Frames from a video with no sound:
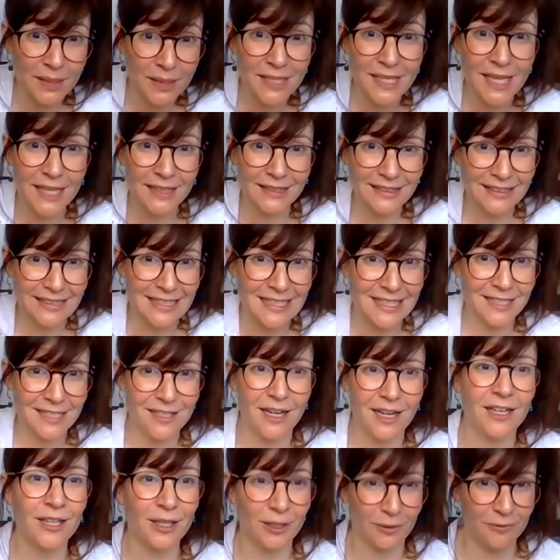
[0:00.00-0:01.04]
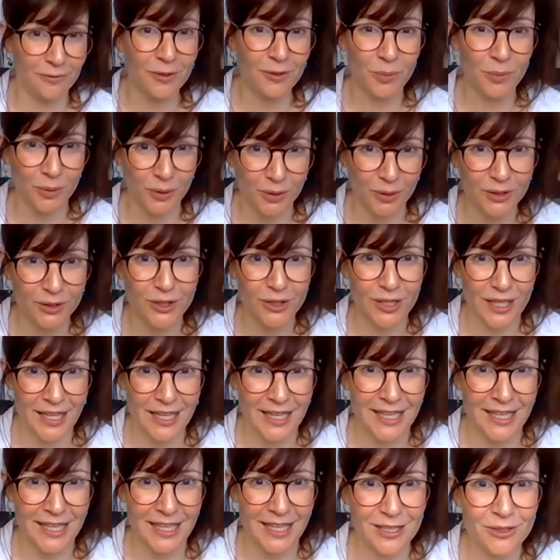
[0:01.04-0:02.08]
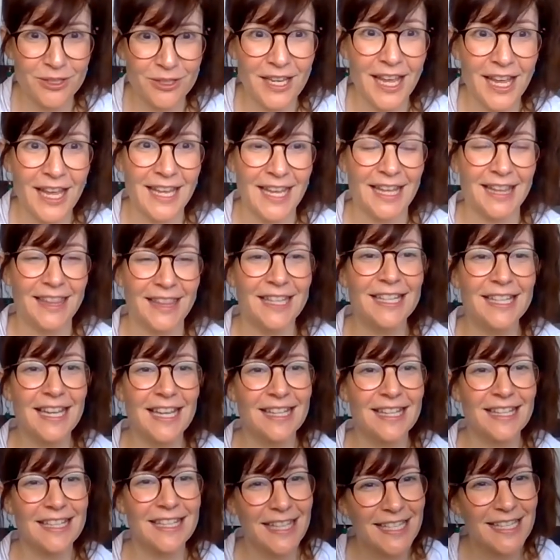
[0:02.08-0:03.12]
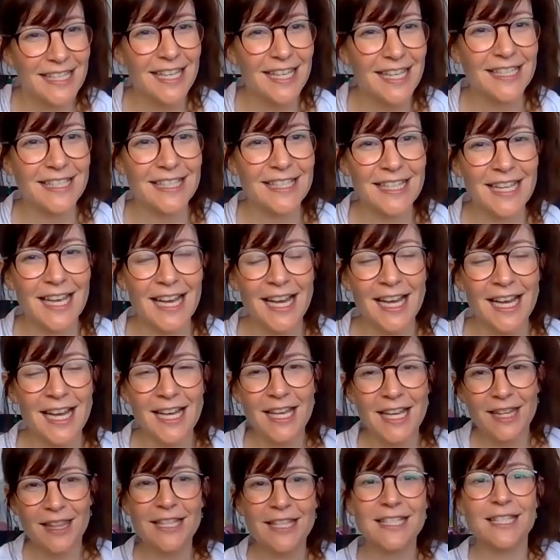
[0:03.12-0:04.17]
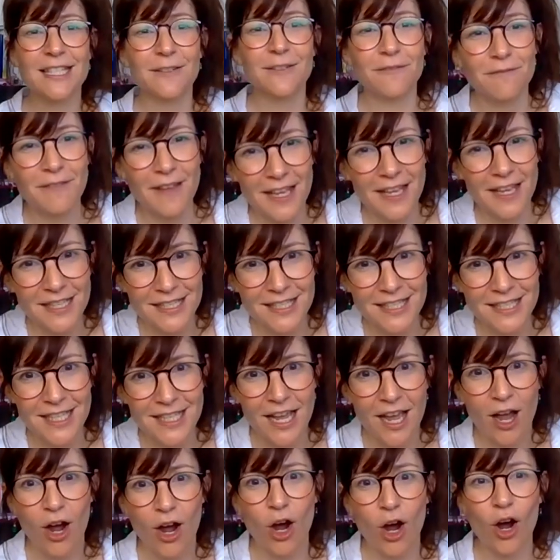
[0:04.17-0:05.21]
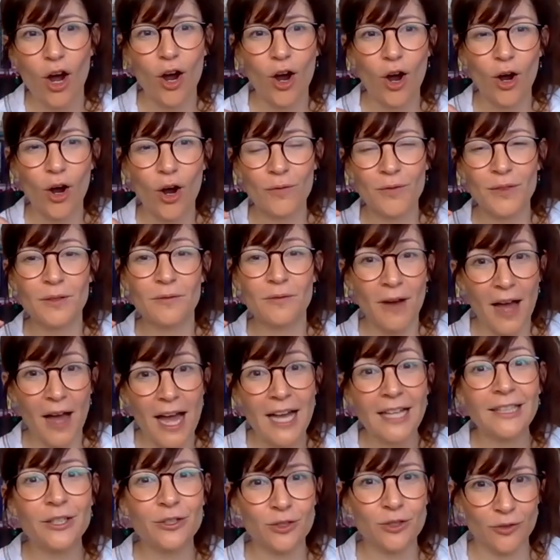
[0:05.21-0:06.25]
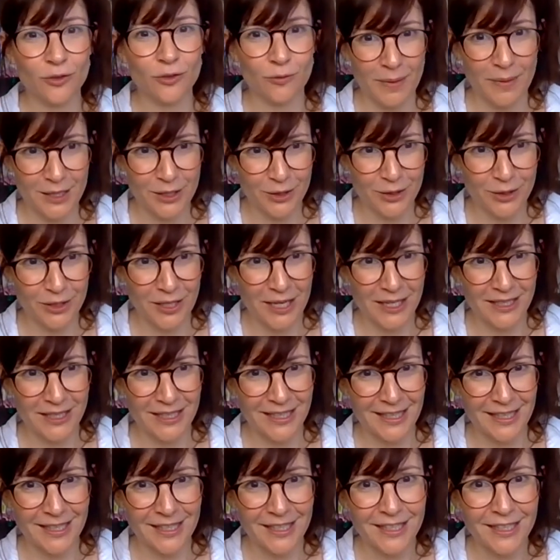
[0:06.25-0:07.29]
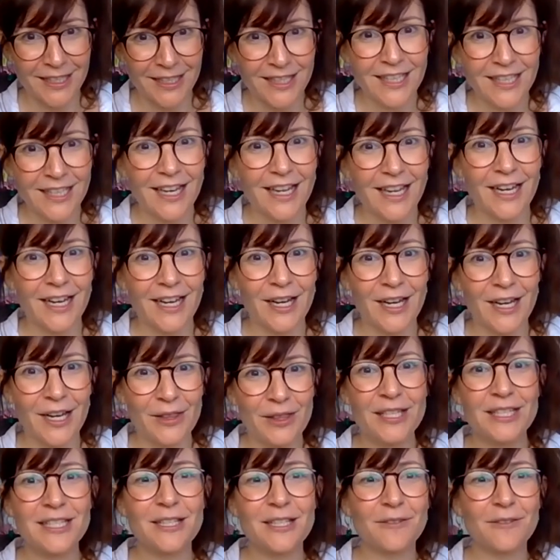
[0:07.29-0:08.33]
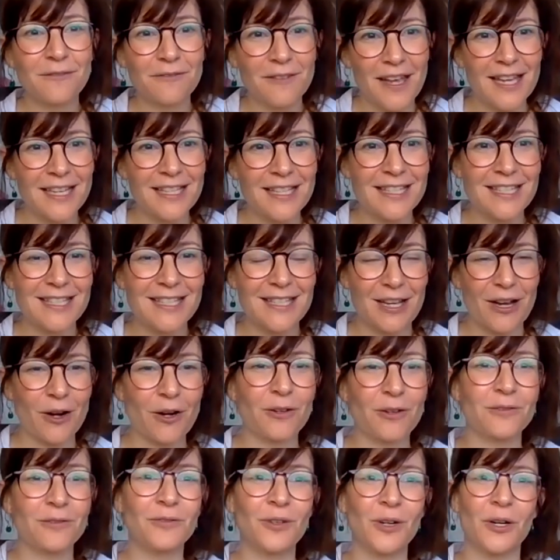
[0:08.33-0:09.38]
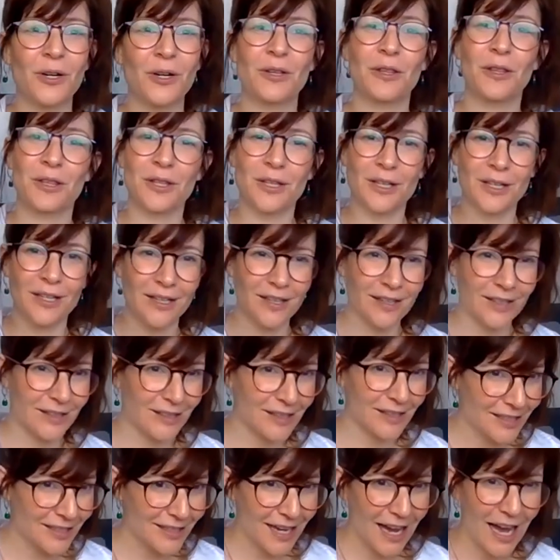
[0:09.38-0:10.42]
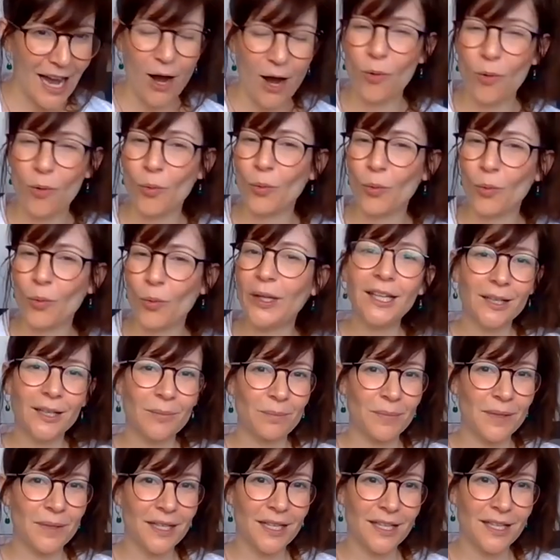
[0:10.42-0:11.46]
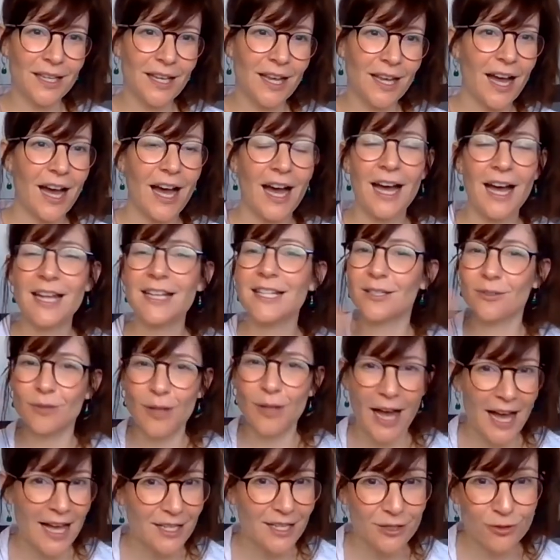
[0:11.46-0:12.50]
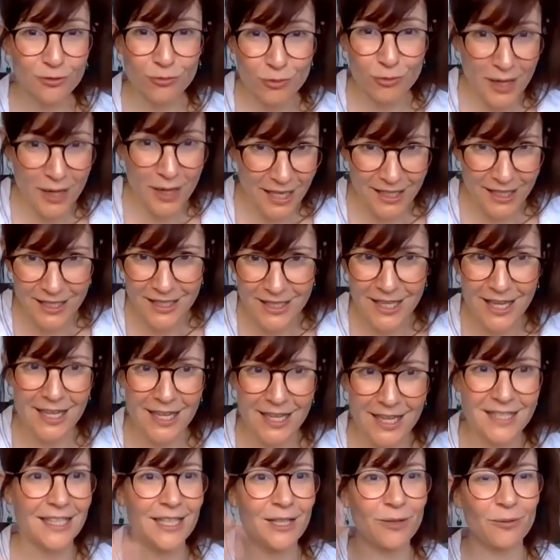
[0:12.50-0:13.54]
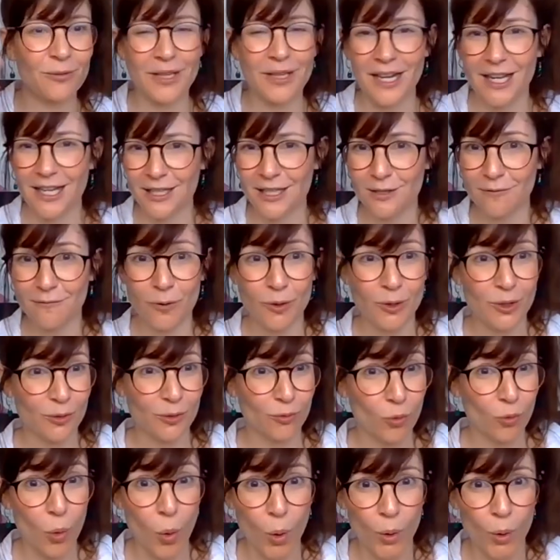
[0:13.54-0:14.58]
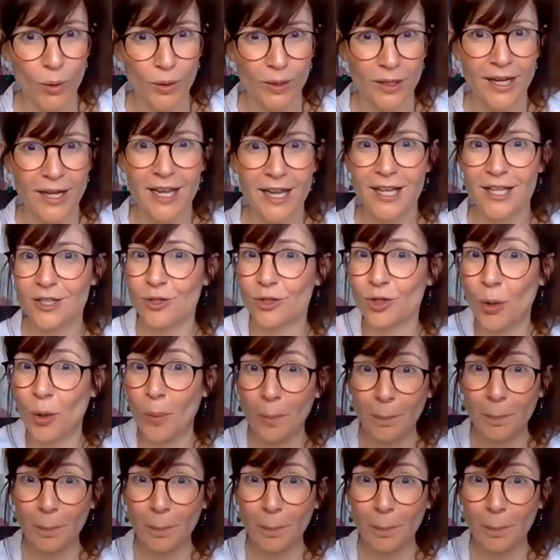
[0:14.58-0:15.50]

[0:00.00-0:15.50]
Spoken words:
me at least uncomfortable today, and it's this idea, this defense of the values of patriarchy, this defense of how we can be as ready as anyone else for war, to